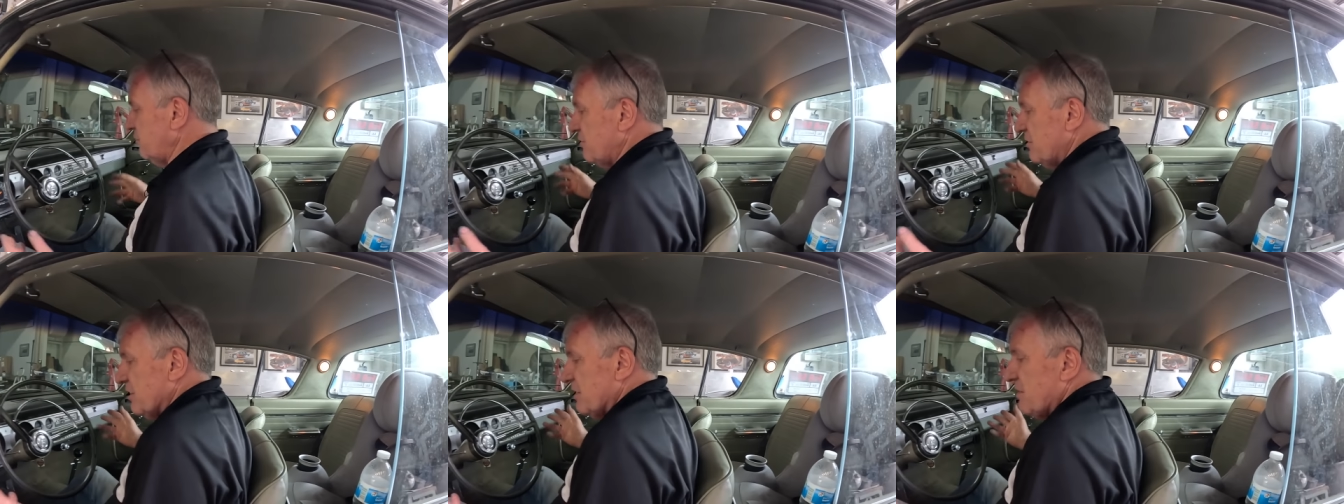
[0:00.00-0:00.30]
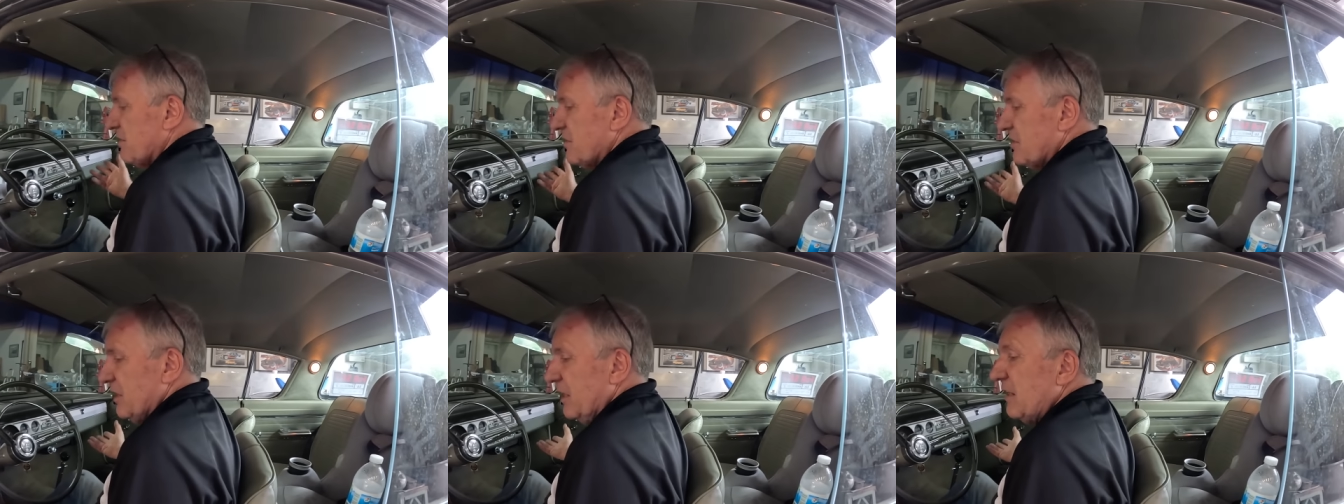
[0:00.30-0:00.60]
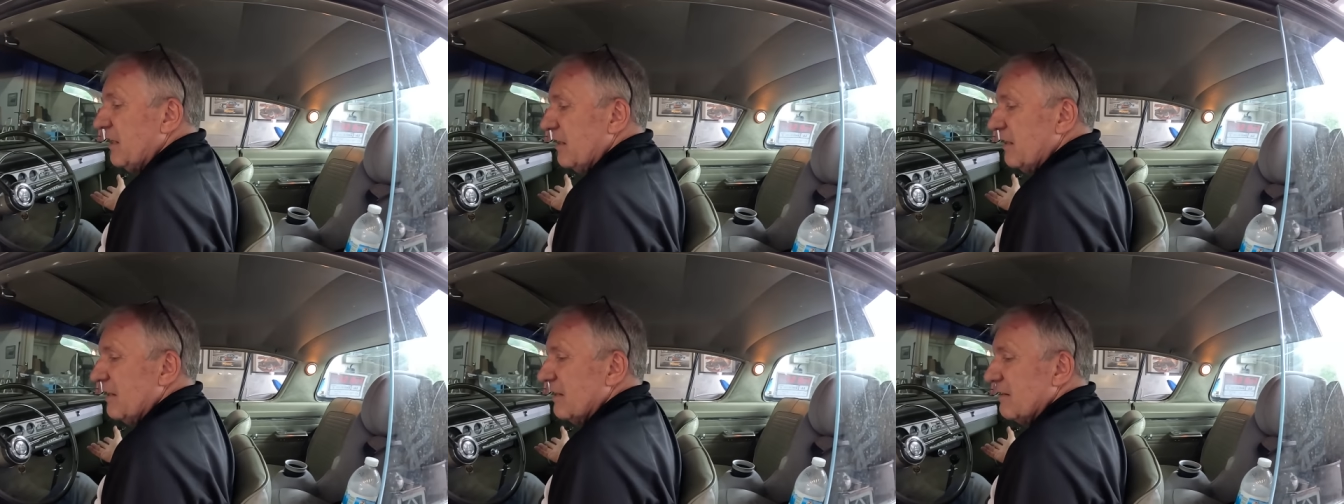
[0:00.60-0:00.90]
You just
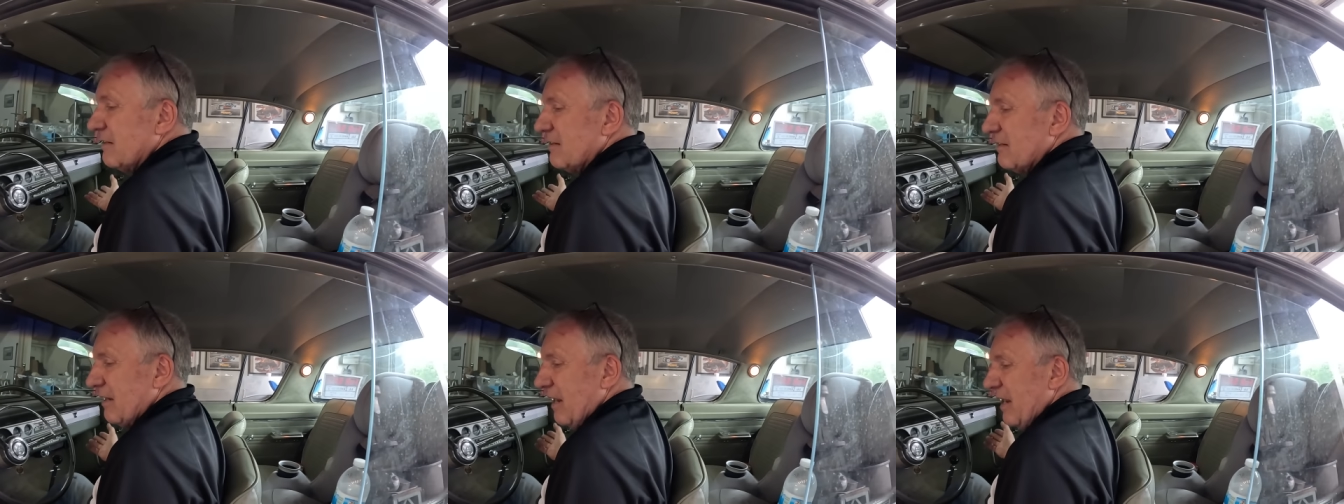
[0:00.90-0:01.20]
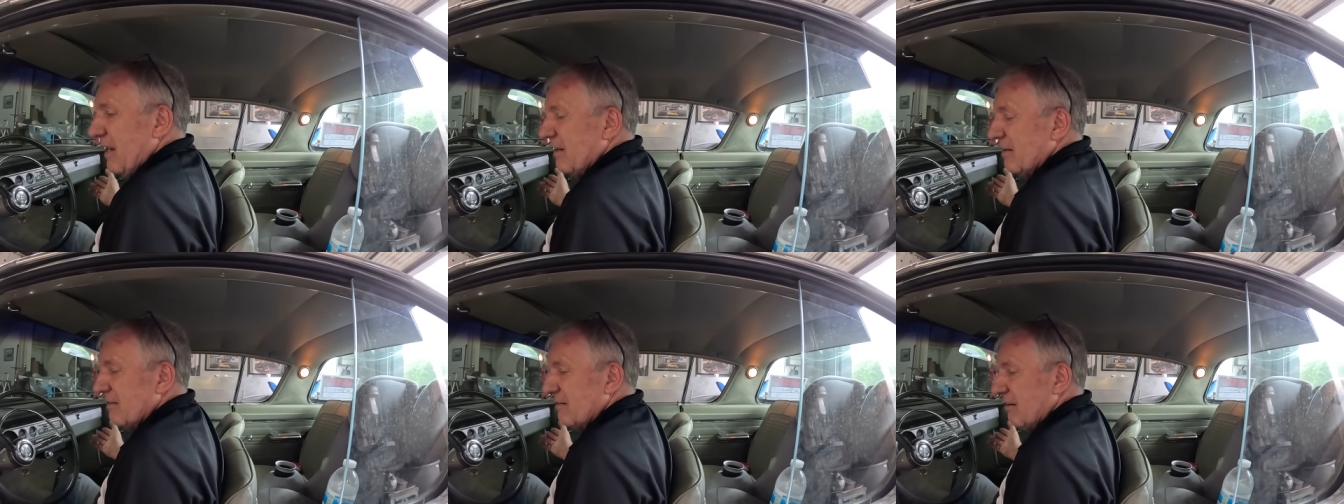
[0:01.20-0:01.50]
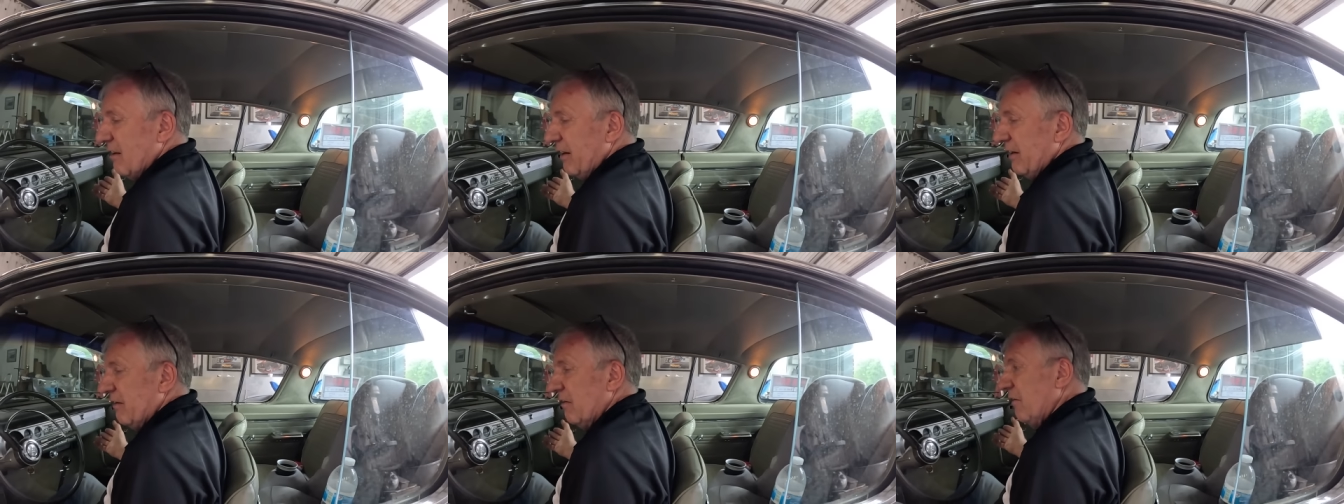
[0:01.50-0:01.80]
sit in this and
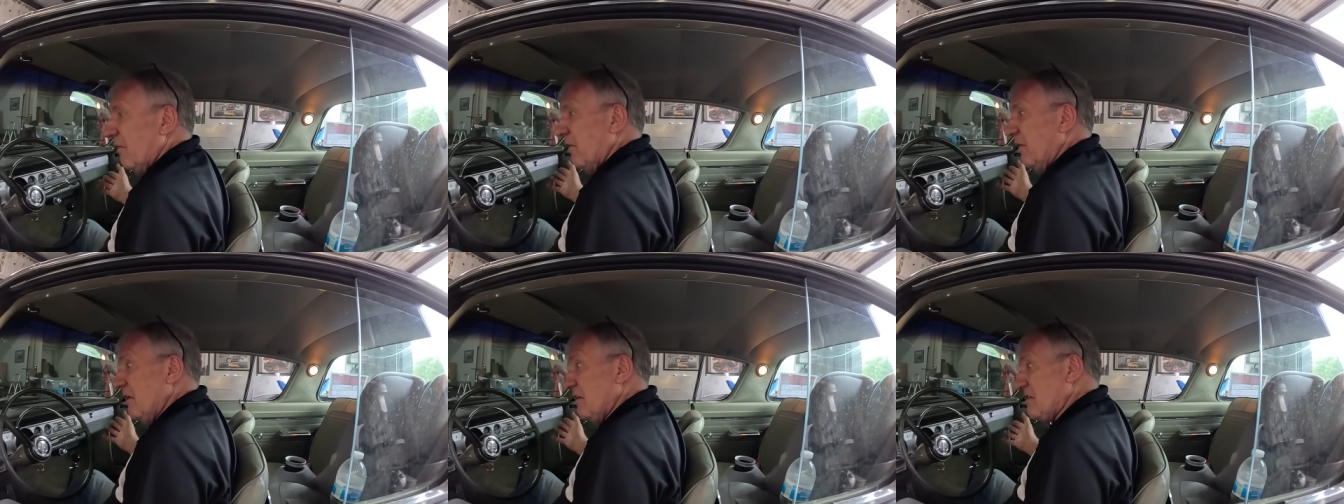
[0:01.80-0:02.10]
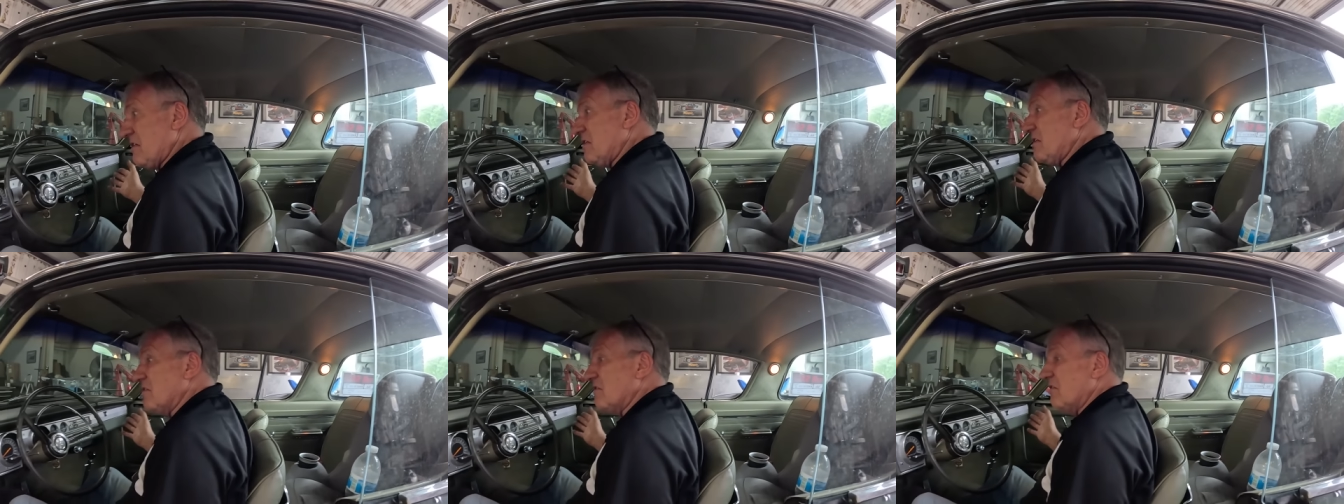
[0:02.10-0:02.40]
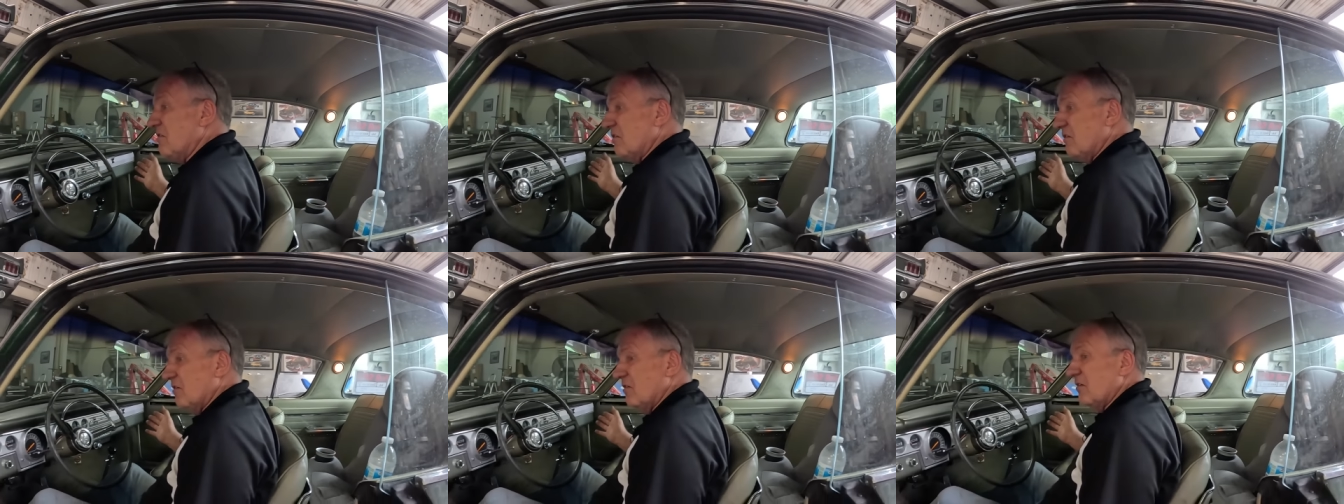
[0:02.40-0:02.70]
it's like, this
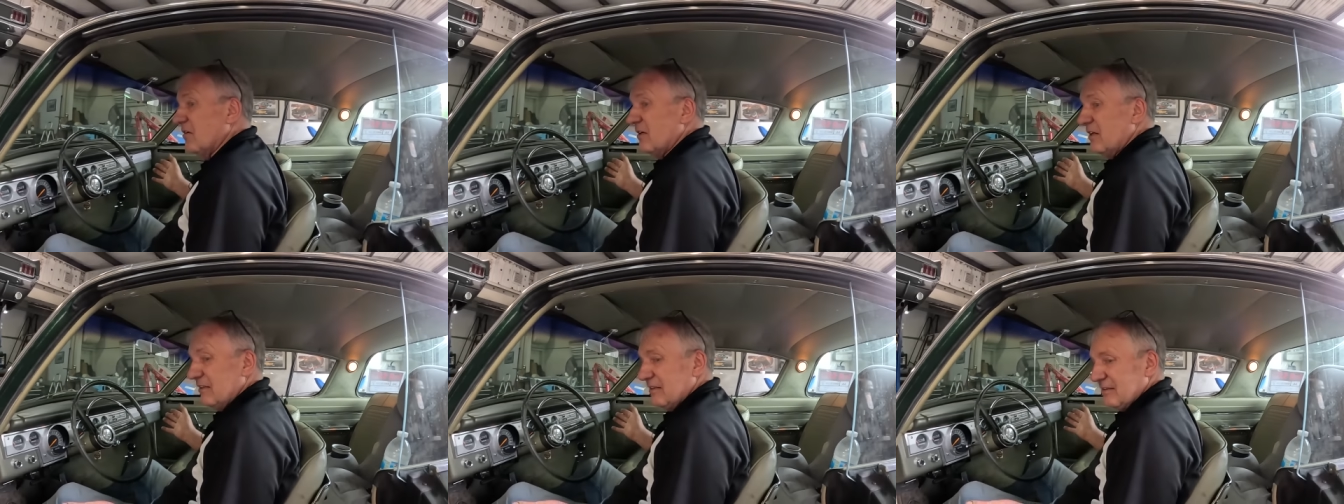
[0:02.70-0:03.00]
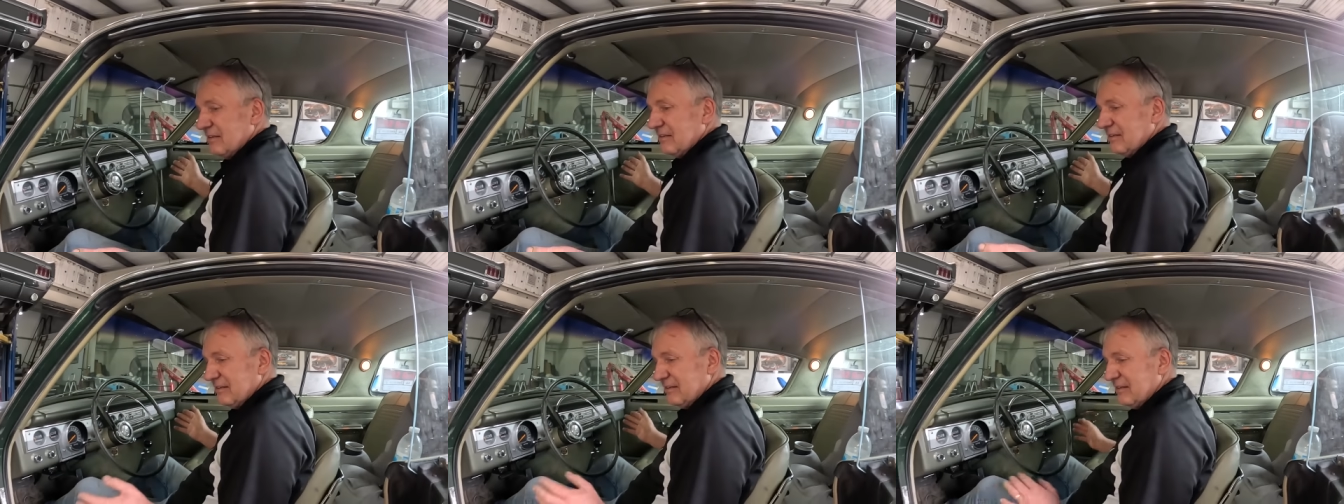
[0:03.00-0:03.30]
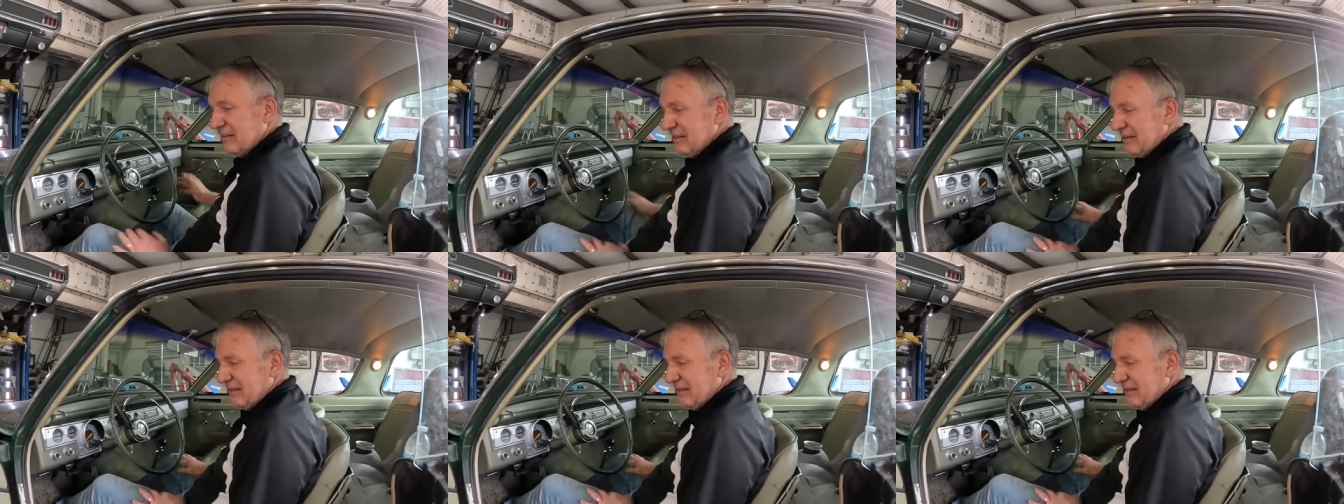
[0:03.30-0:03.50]
is nice.